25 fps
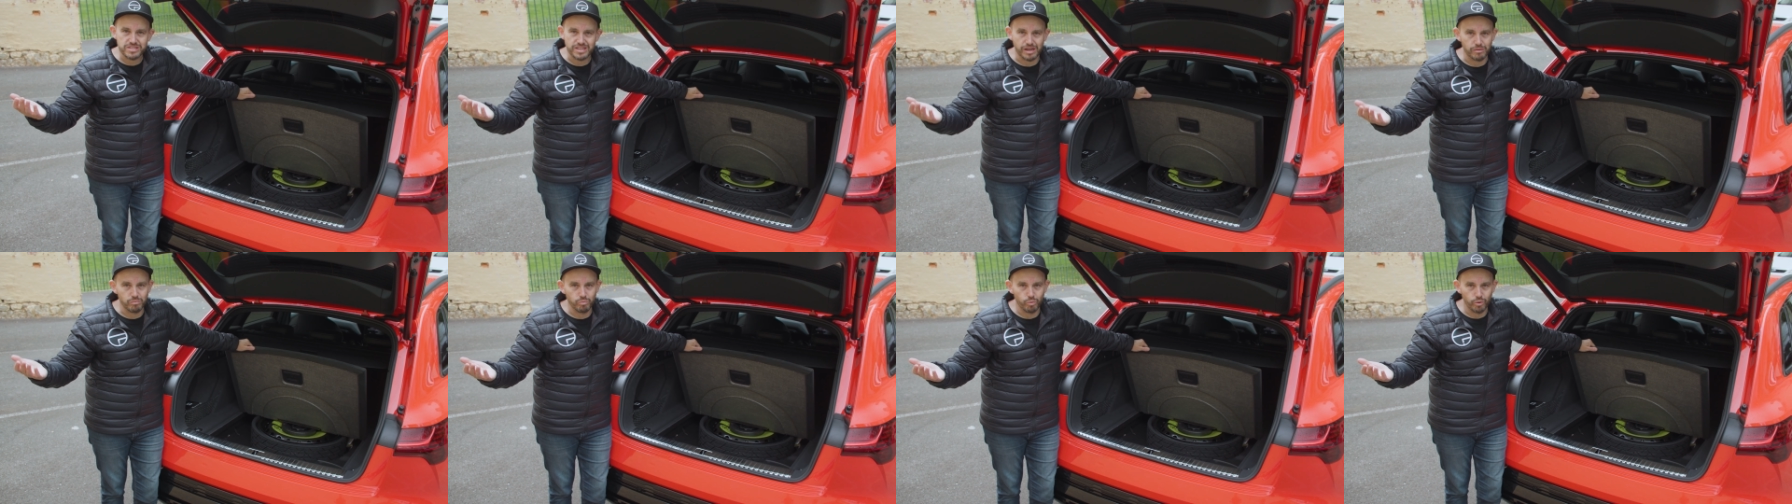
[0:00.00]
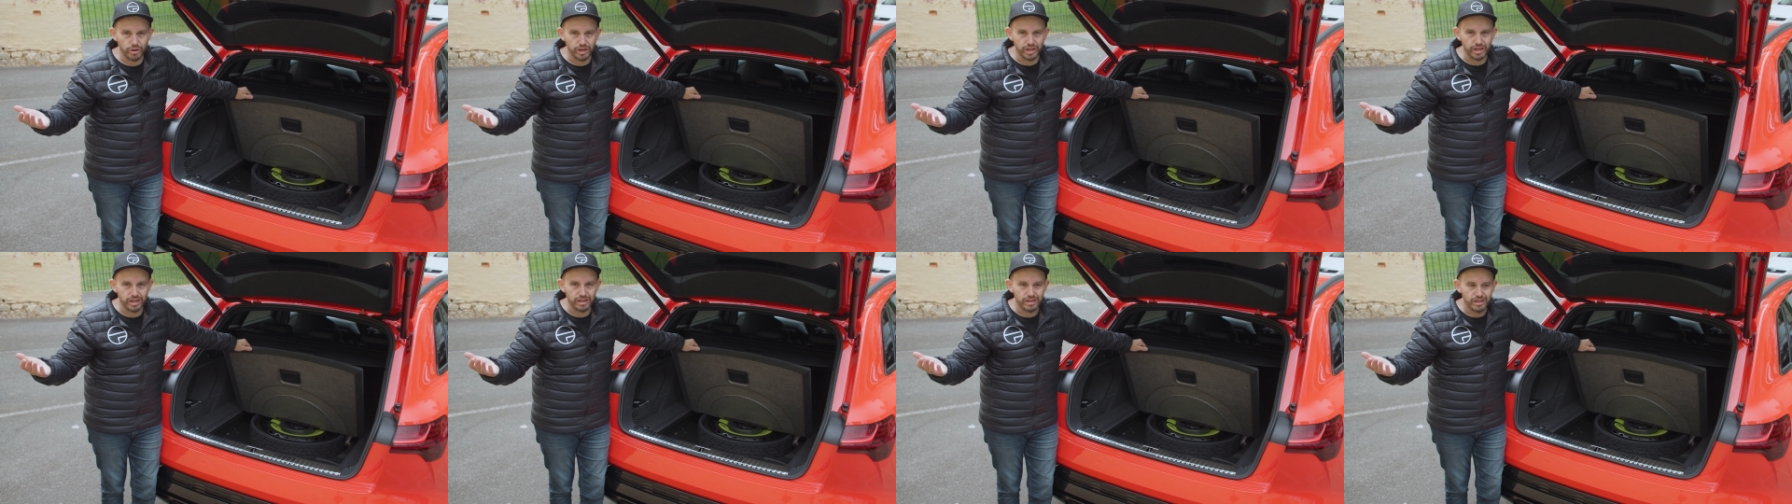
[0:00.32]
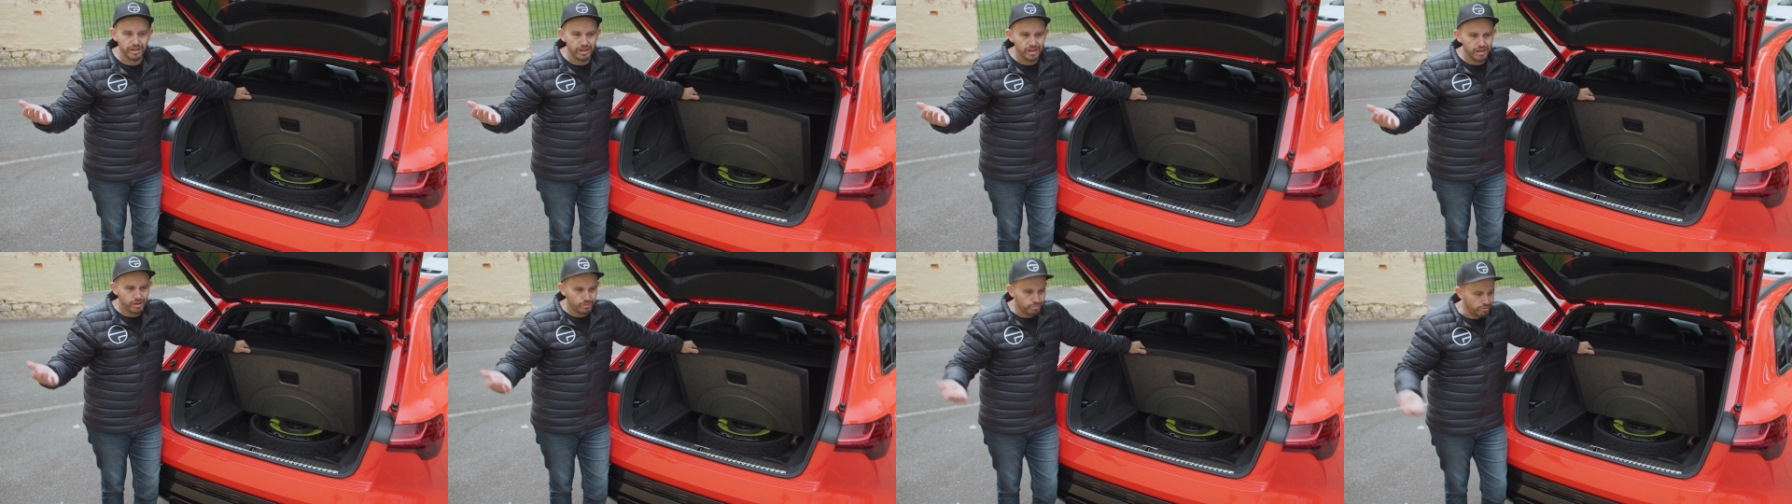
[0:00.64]
somewhere,
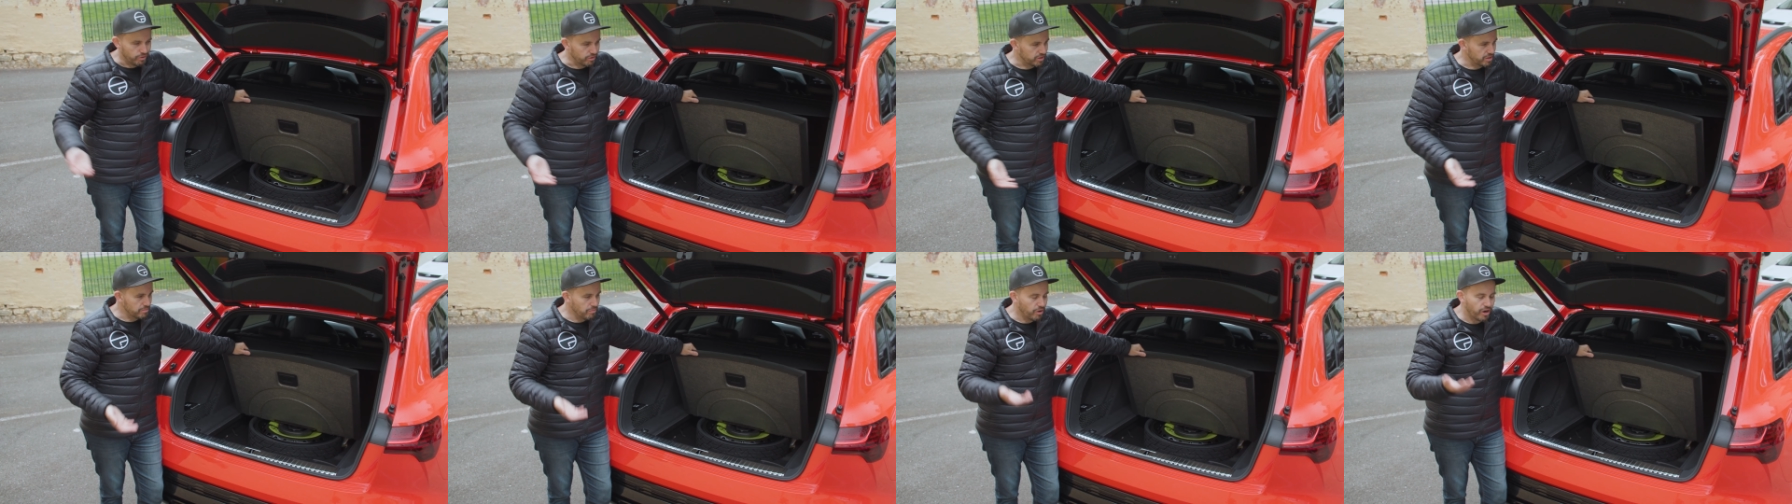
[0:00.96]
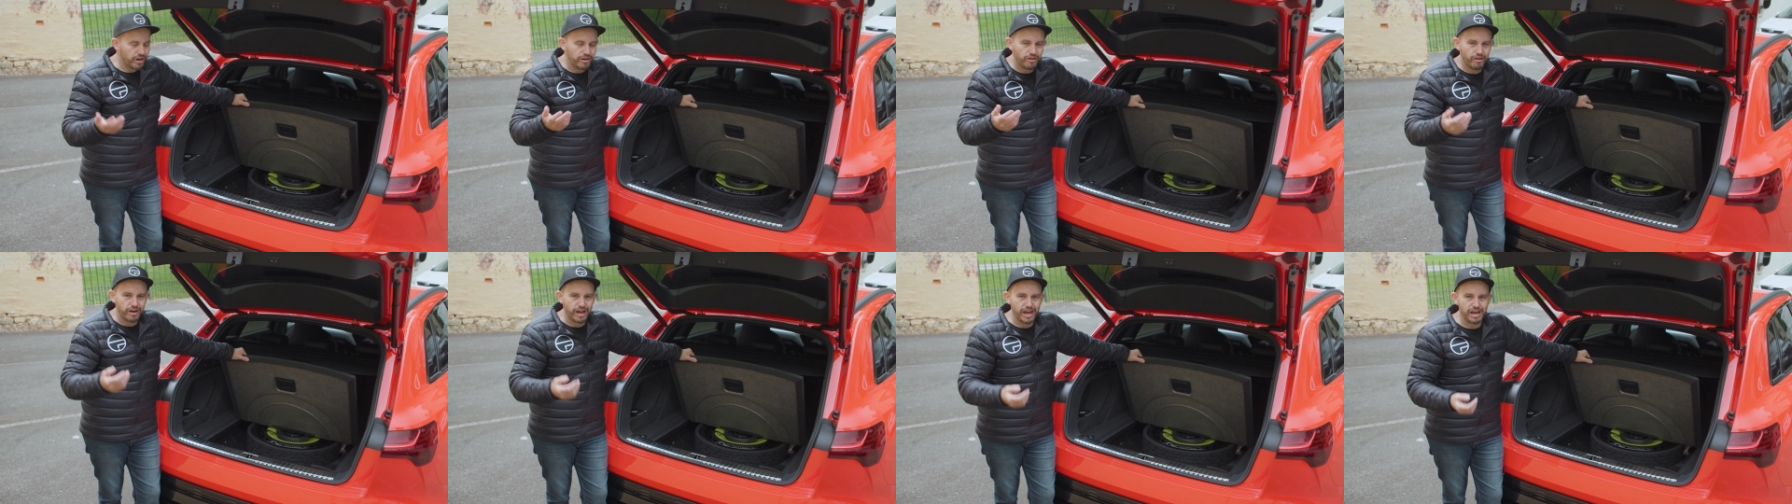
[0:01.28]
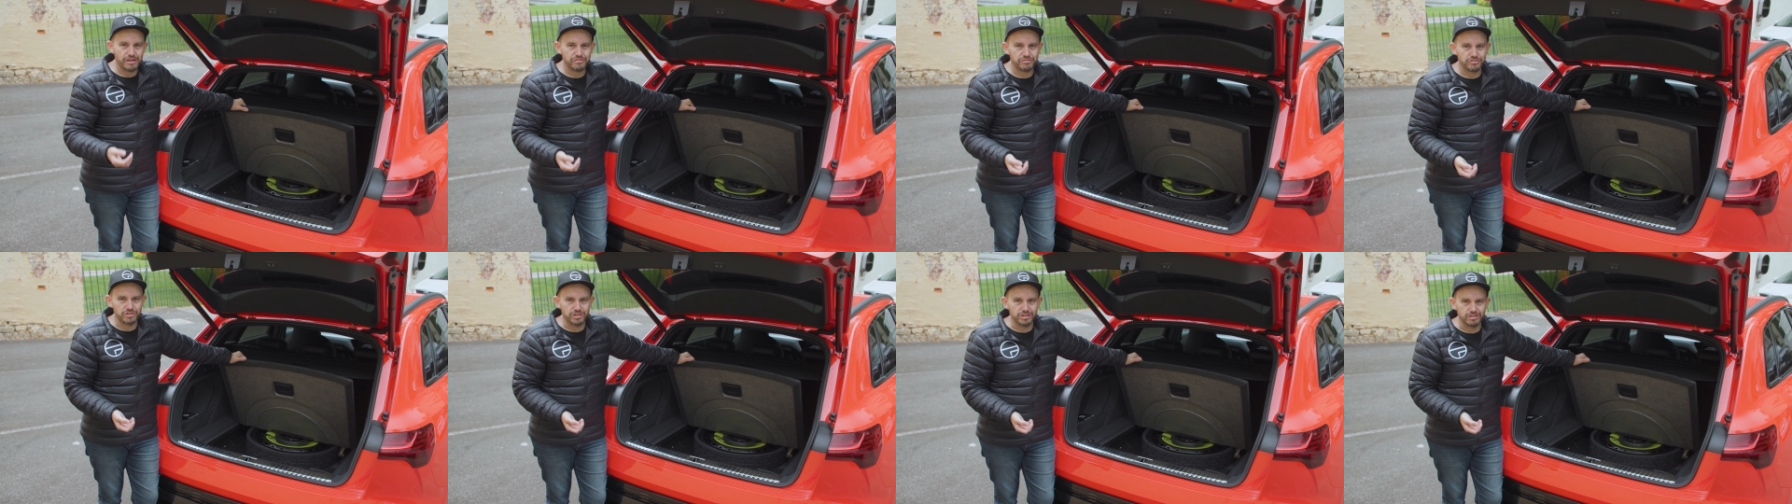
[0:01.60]
well, you might not
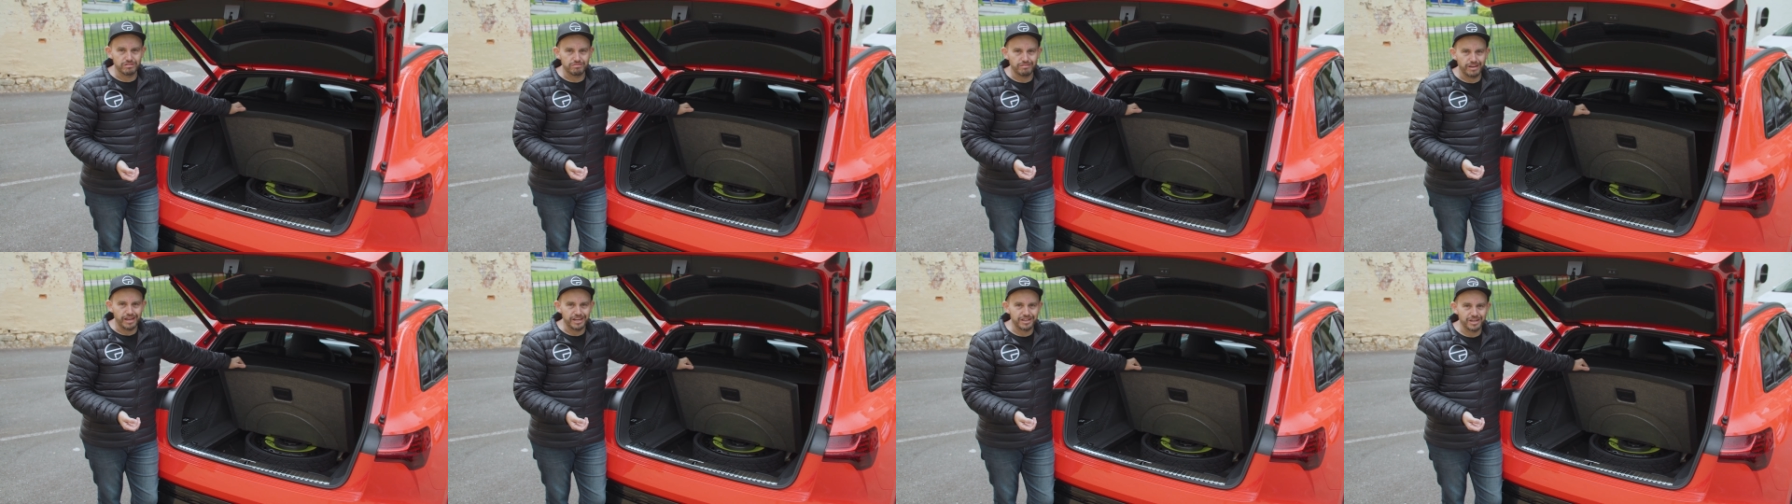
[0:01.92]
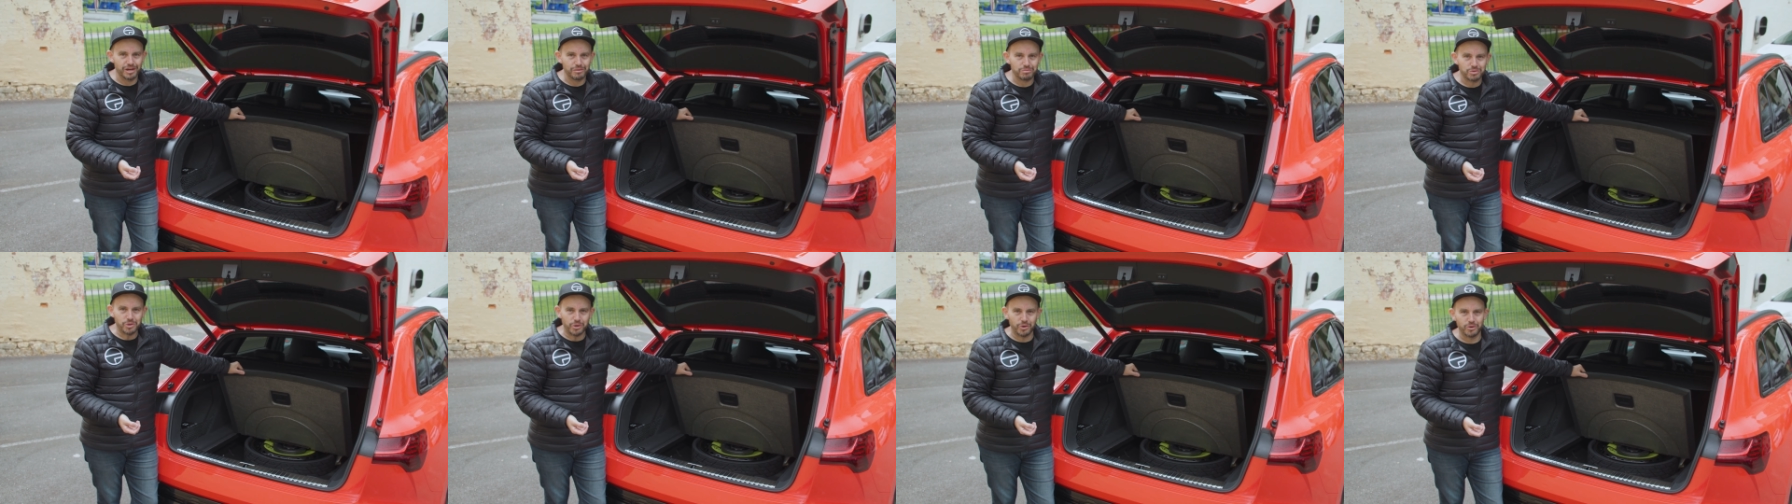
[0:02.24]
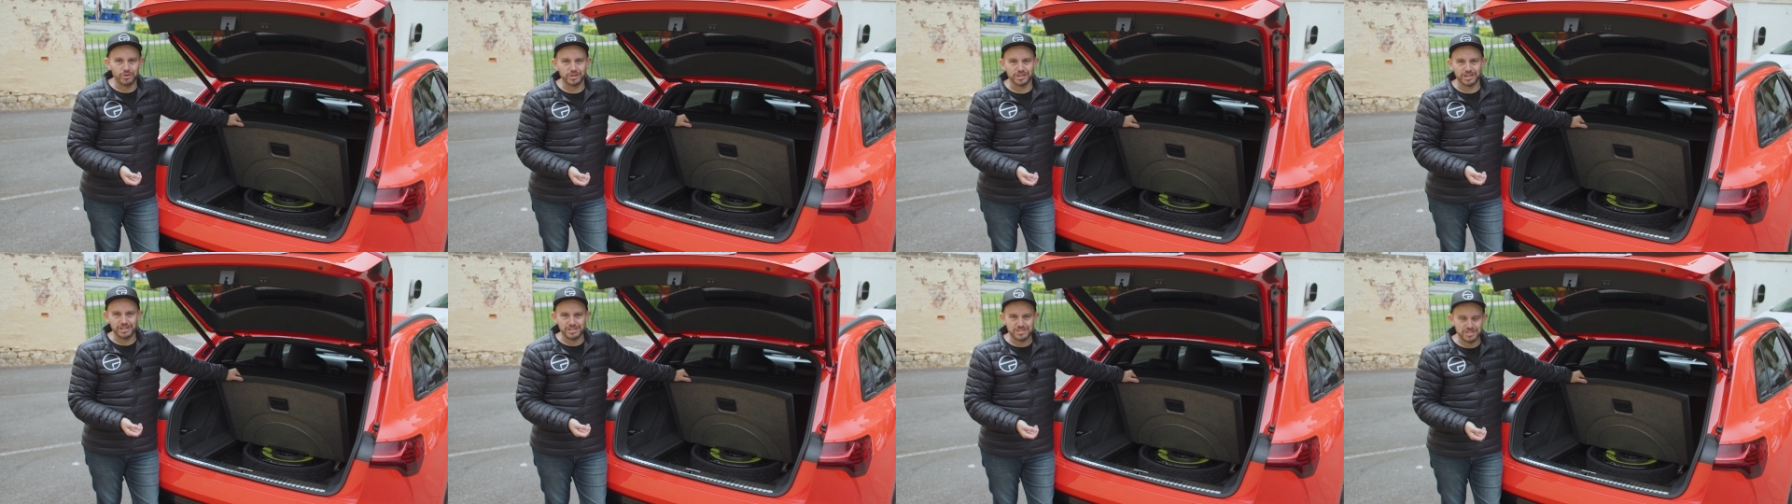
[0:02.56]
have to end up
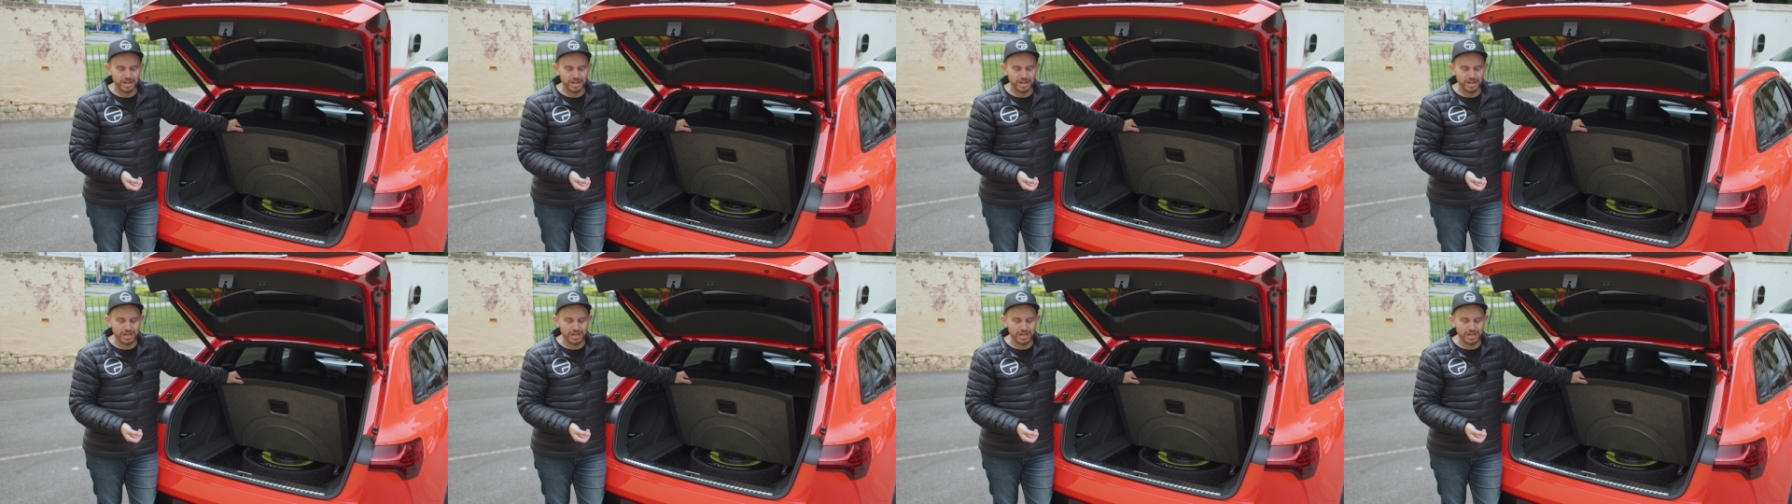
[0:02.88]
calling a